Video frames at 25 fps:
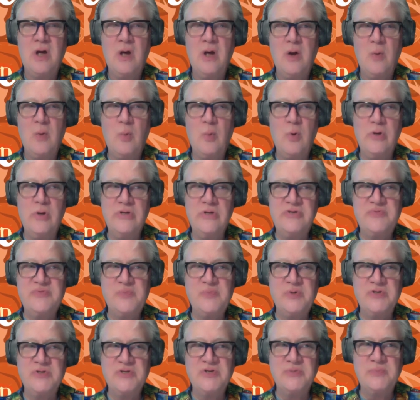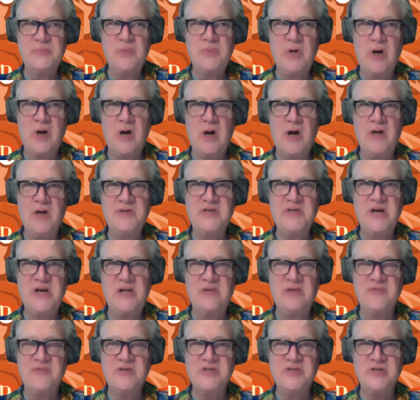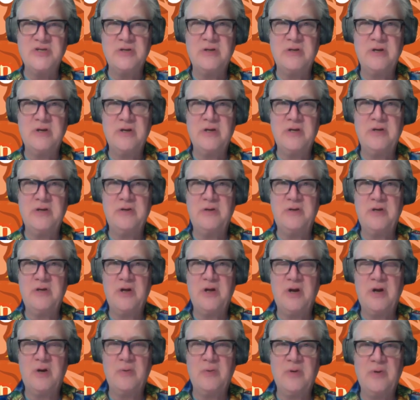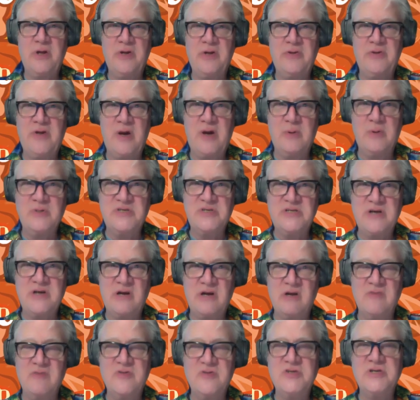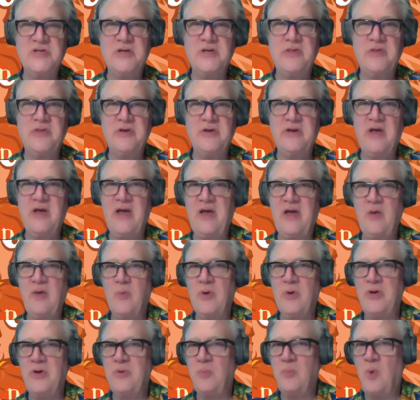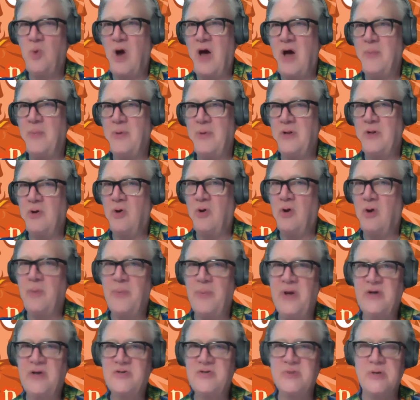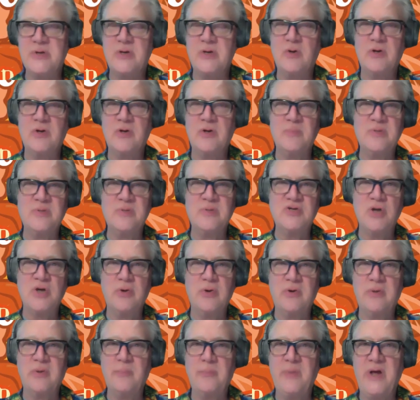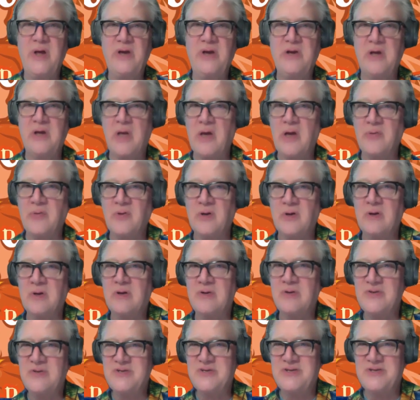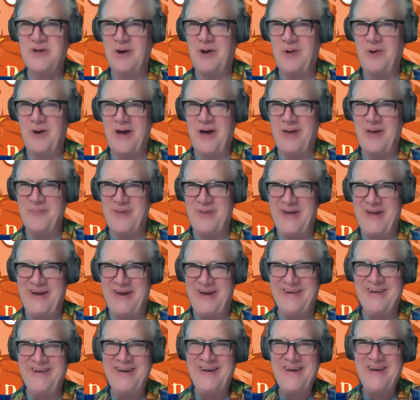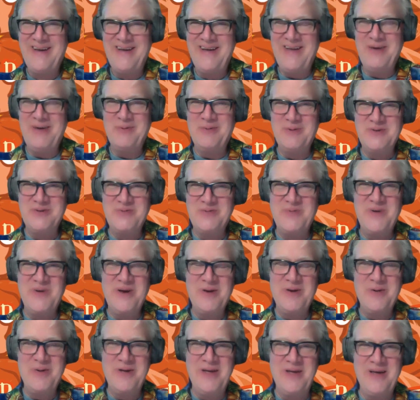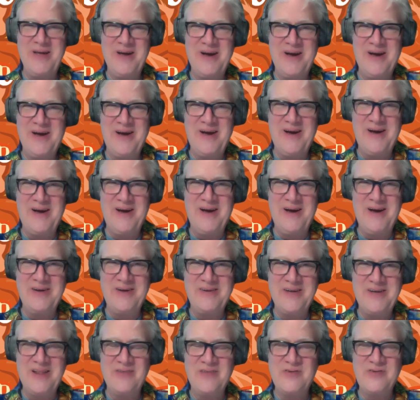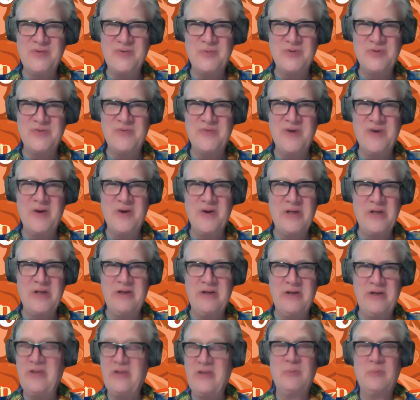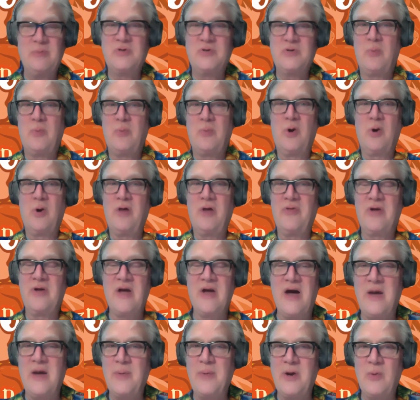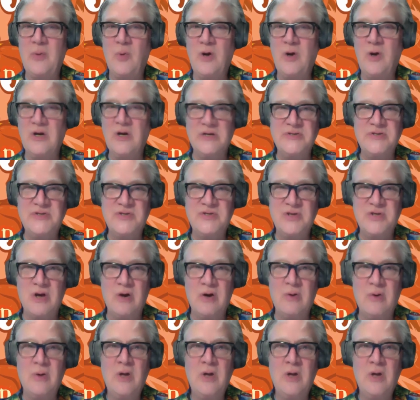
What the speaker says: was on television, and that was television in the day when Rob and Laura Petrie couldn't be shown in bed together. So I mean, it was very television was very clean. That was all where all the comedy was. So